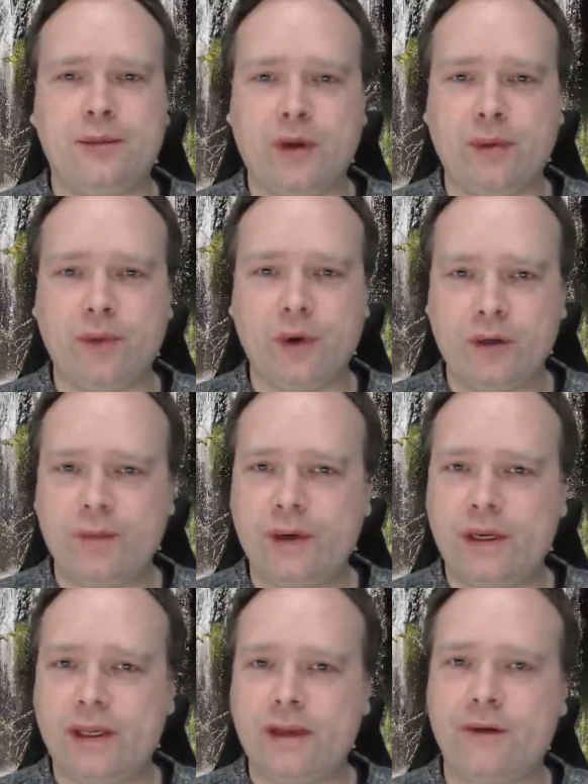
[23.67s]
Spring Boot,
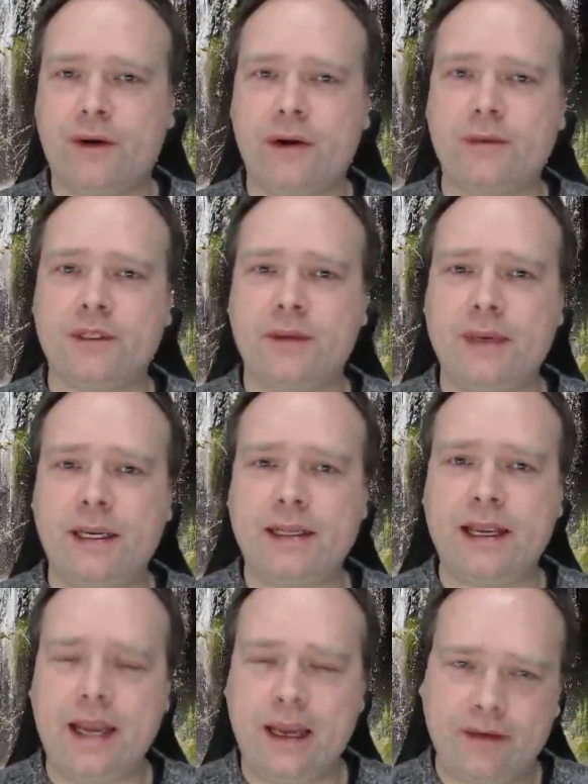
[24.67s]
but they thought it was a bit
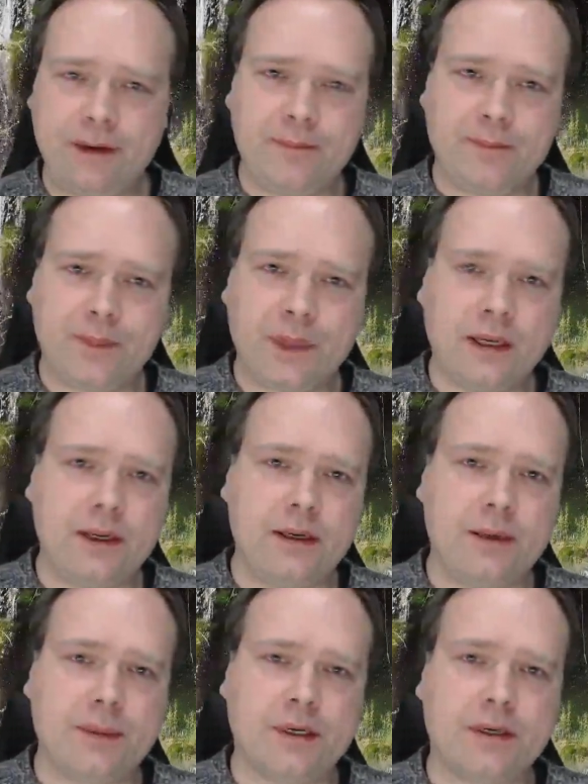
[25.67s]
heavy
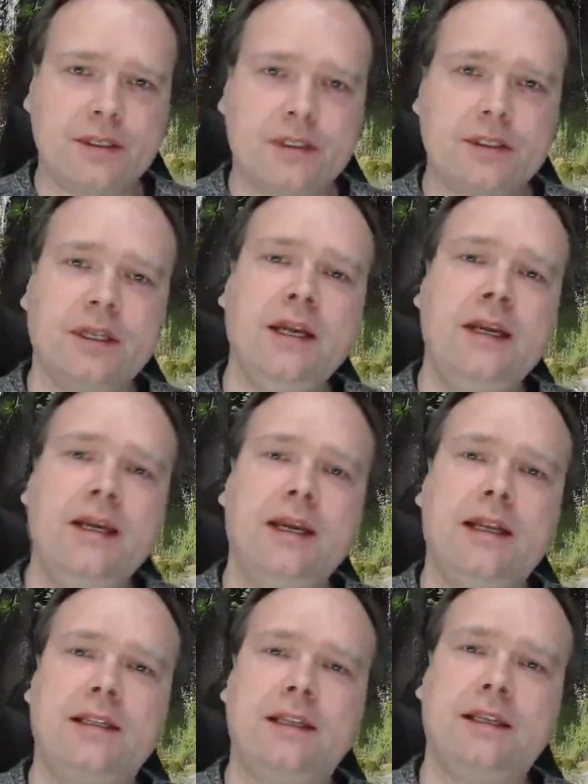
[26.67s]
because
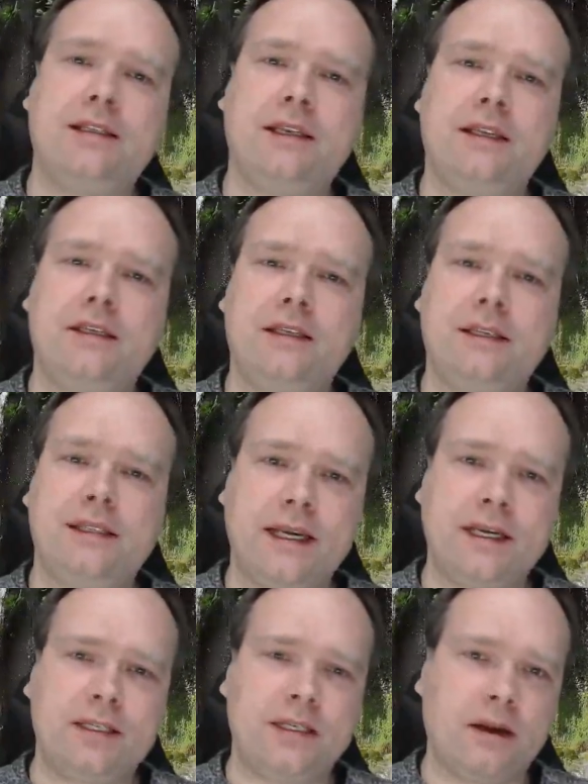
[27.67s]
it
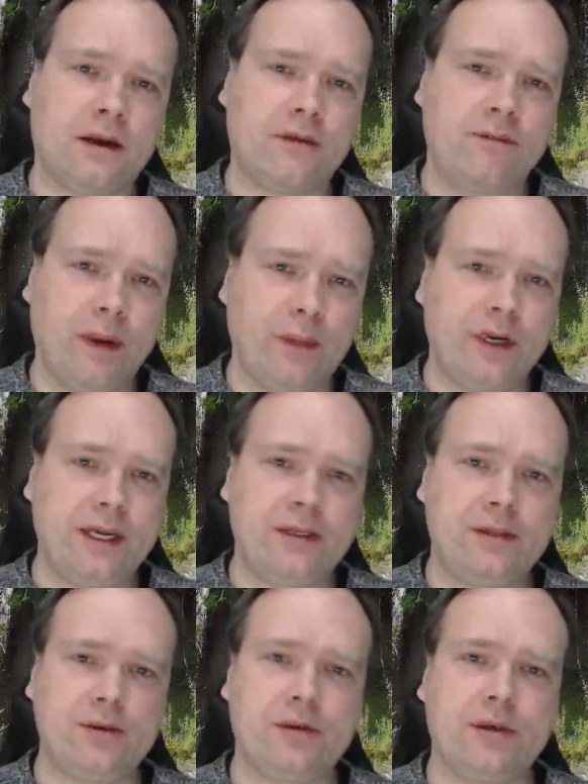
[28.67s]
takes a lot of memory
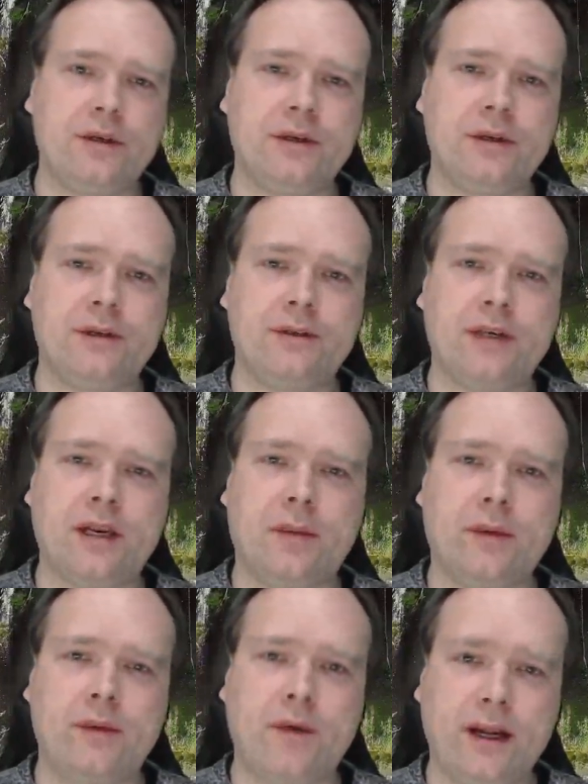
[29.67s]
to get
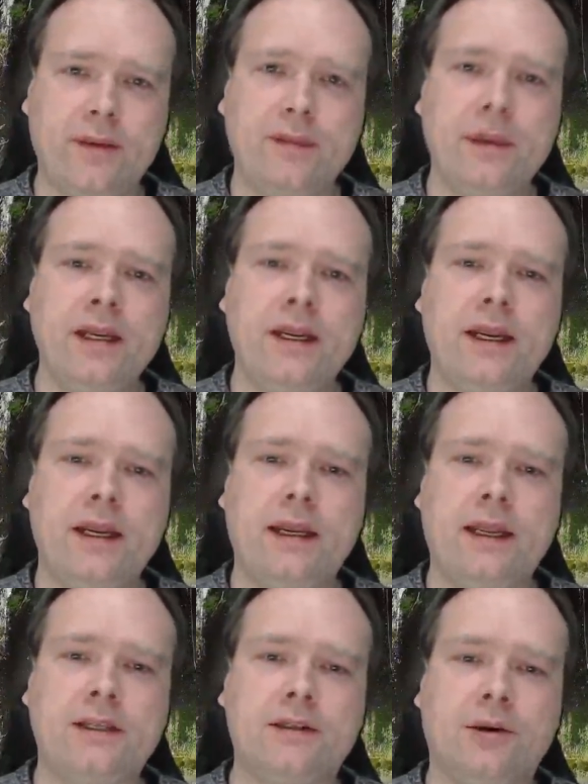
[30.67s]
up and running,
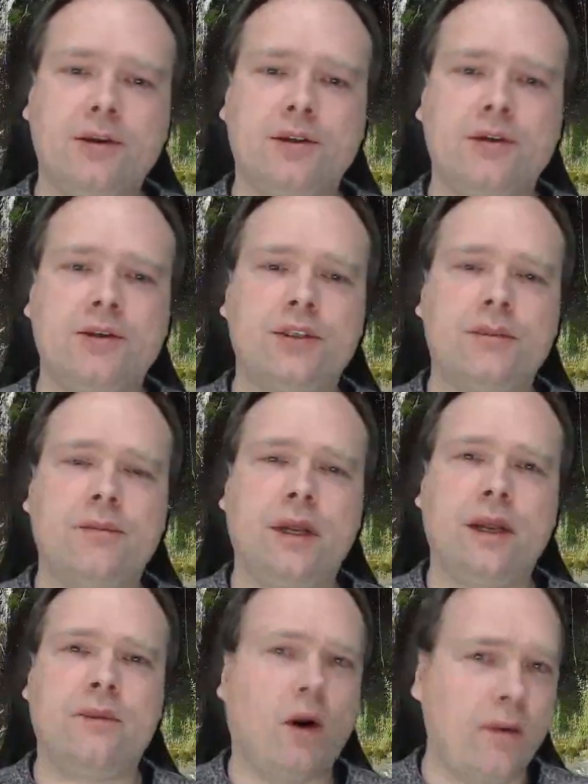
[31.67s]
and there's also some
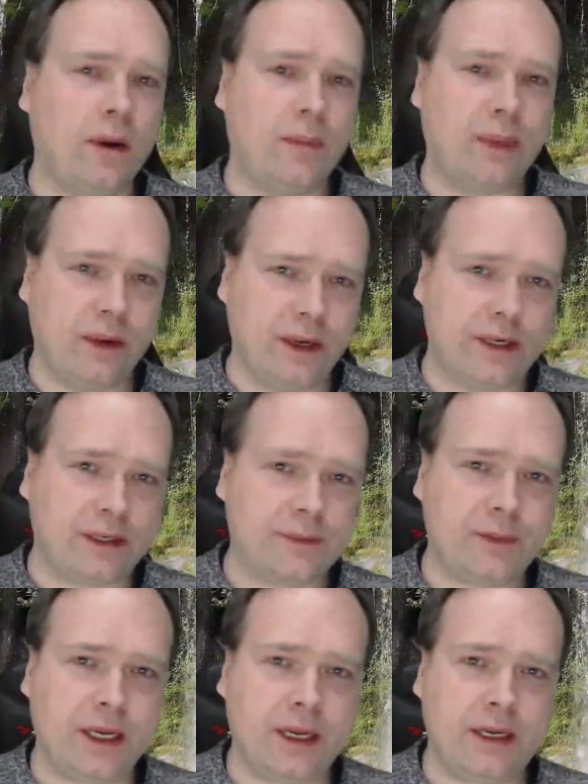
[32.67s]
warm-up period,
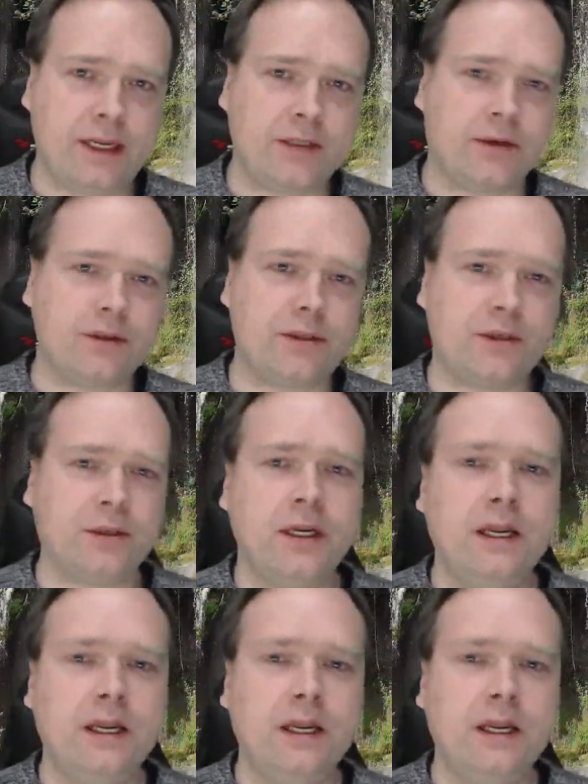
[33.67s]
and it's not